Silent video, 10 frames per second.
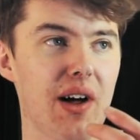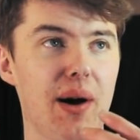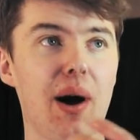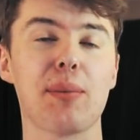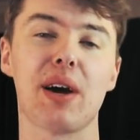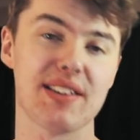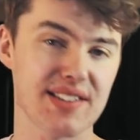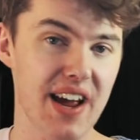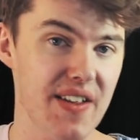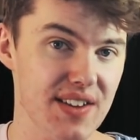I'm gonna
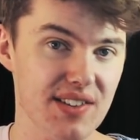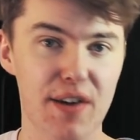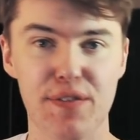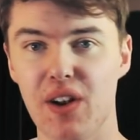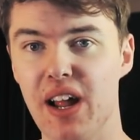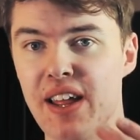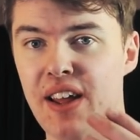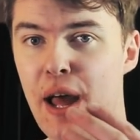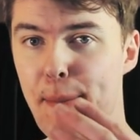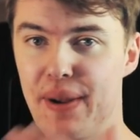say this, I feel like
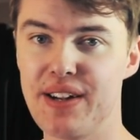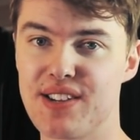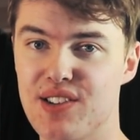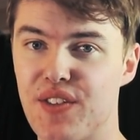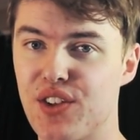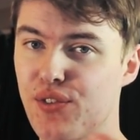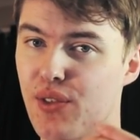BTS got this,